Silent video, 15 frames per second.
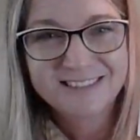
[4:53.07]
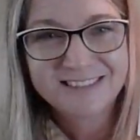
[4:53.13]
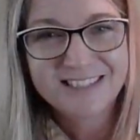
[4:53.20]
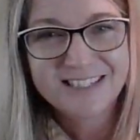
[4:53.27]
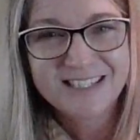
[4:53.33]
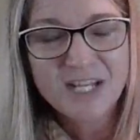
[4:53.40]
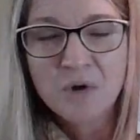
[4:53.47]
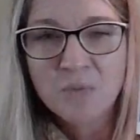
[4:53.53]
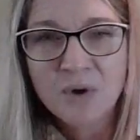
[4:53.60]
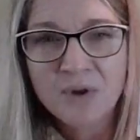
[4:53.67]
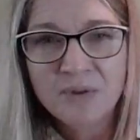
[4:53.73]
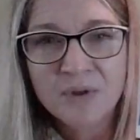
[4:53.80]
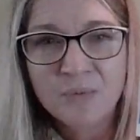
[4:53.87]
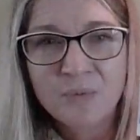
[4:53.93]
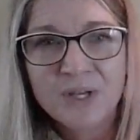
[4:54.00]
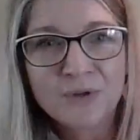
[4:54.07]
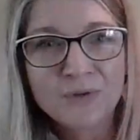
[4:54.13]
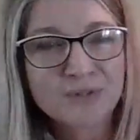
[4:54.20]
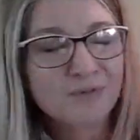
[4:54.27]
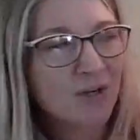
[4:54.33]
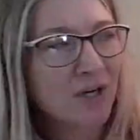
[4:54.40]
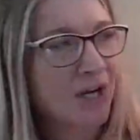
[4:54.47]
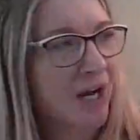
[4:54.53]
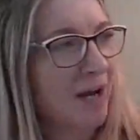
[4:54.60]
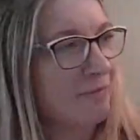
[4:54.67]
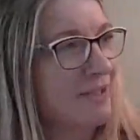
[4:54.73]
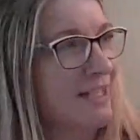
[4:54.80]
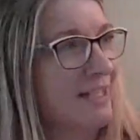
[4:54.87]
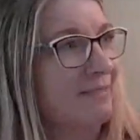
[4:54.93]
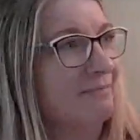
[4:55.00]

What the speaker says: It's not one that we use very often.